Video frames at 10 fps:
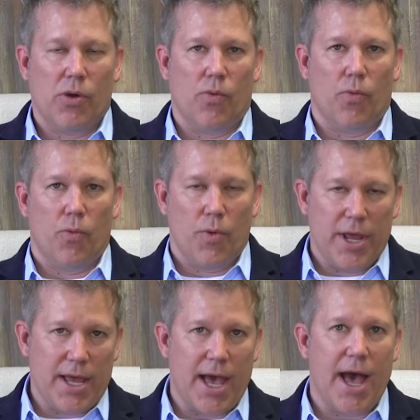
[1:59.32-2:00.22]

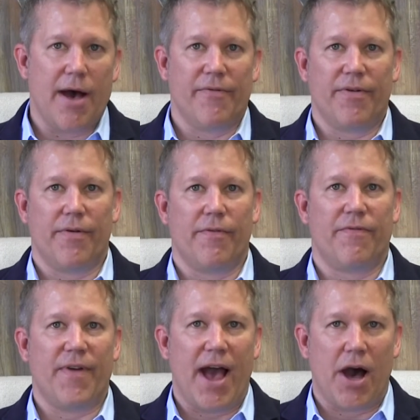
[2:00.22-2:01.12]
we have
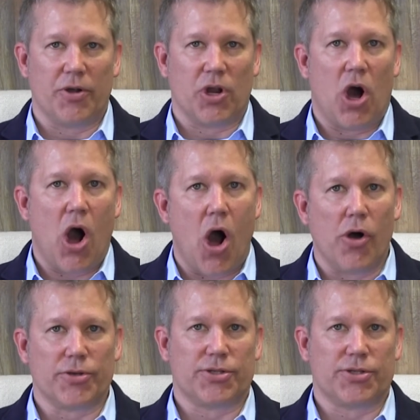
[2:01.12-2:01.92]
found all